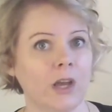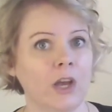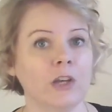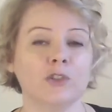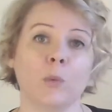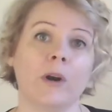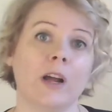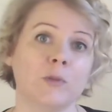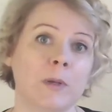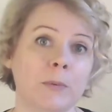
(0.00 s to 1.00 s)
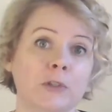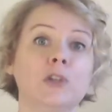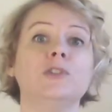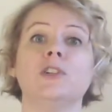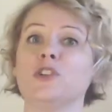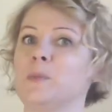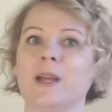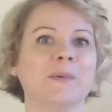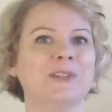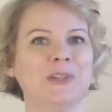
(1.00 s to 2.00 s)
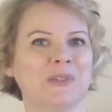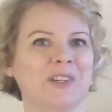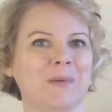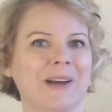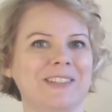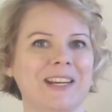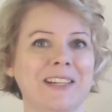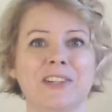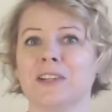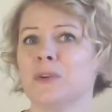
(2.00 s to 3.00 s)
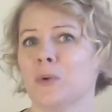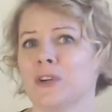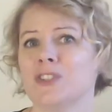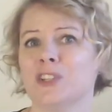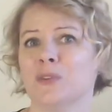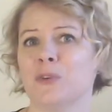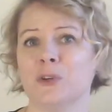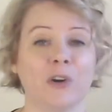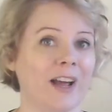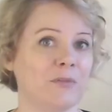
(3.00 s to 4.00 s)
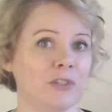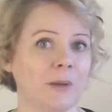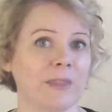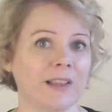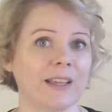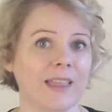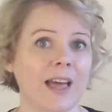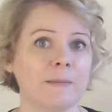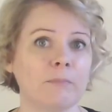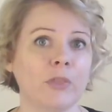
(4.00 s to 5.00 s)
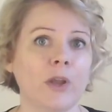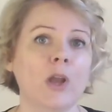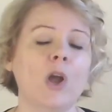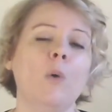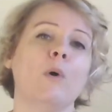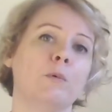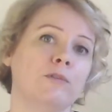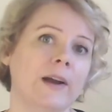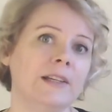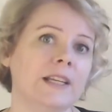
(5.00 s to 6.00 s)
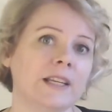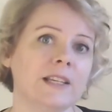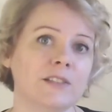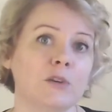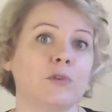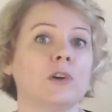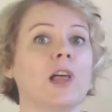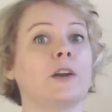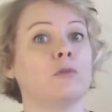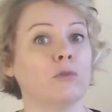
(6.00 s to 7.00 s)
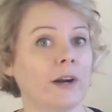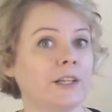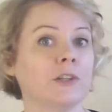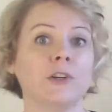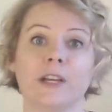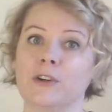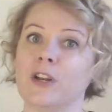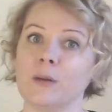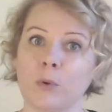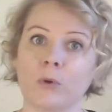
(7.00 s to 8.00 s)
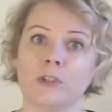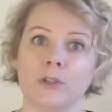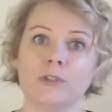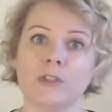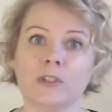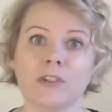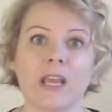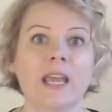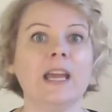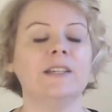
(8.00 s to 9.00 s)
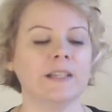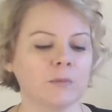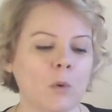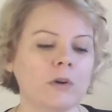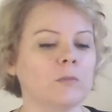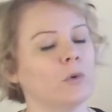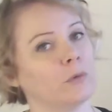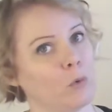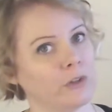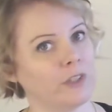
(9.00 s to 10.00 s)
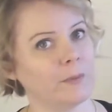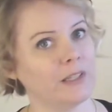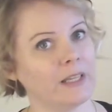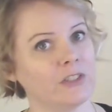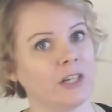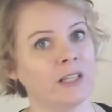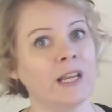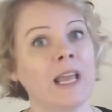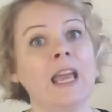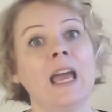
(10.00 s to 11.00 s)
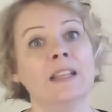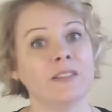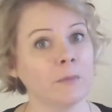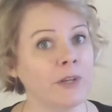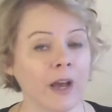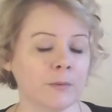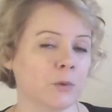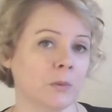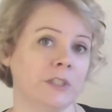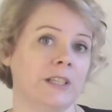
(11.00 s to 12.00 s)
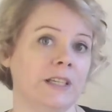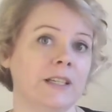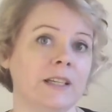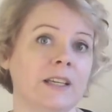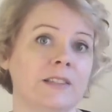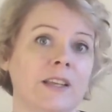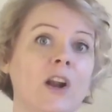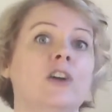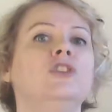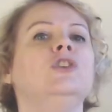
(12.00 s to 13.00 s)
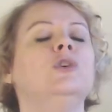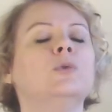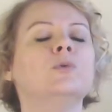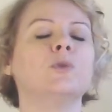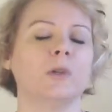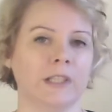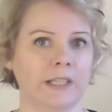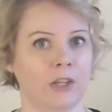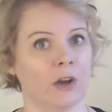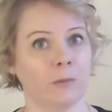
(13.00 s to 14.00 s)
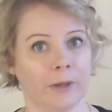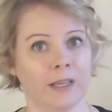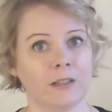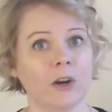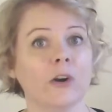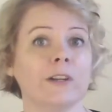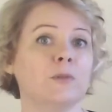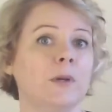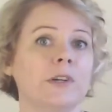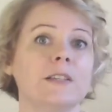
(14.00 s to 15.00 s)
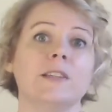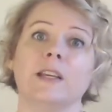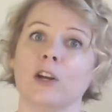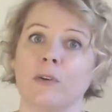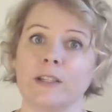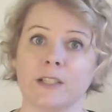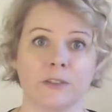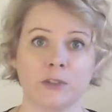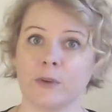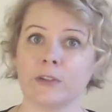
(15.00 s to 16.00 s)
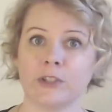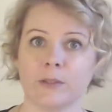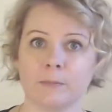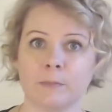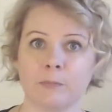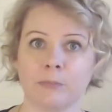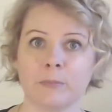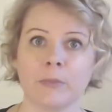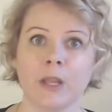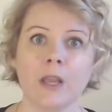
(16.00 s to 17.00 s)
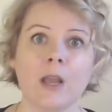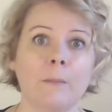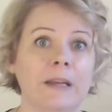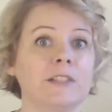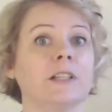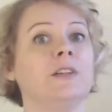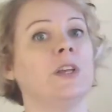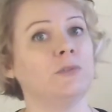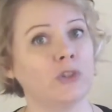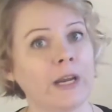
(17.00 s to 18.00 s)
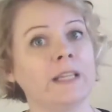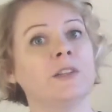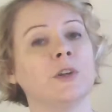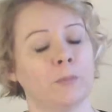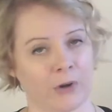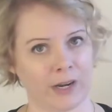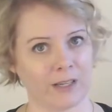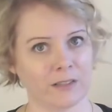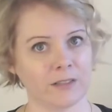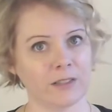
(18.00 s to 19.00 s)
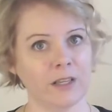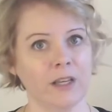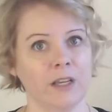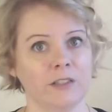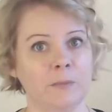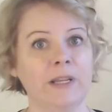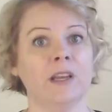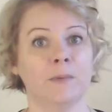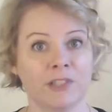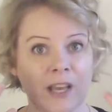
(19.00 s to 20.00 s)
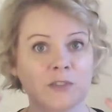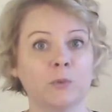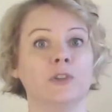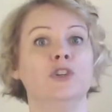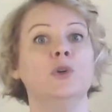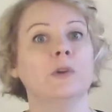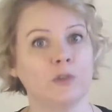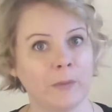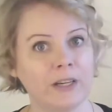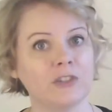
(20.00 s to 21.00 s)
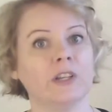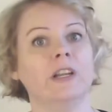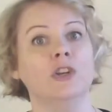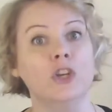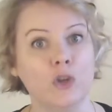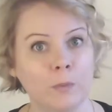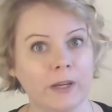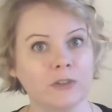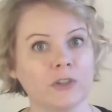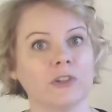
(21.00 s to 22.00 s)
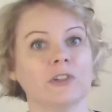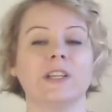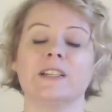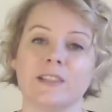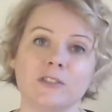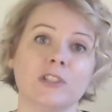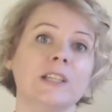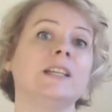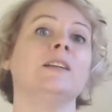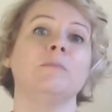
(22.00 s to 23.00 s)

So whereas people used to just be able to use their imagination or a still photograph or something like that, what we're finding is that for a lot of regular internet porn users, it takes more and more and more stimulation, and sometimes what we're seeing is that unusually young men are experiencing erectile dysfunction. Basically, they've trained their brains to be obsessed with new information and new pictures and essentially